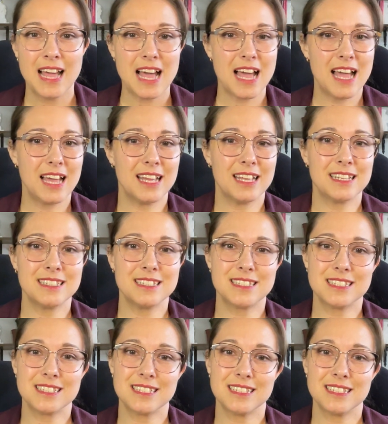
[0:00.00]

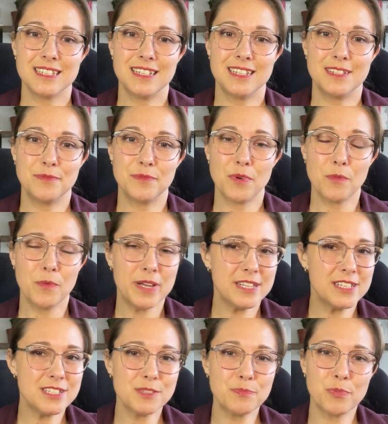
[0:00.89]
and we
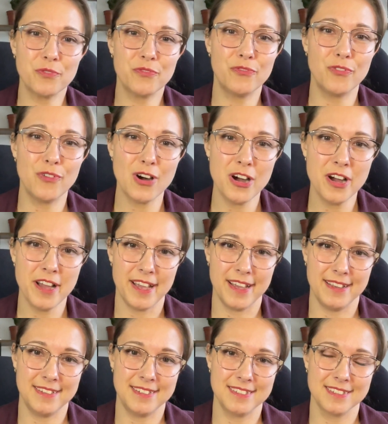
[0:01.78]
can just
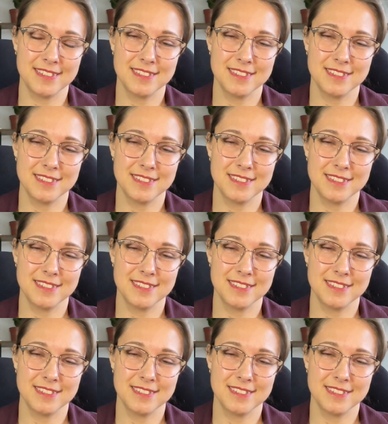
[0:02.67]
provide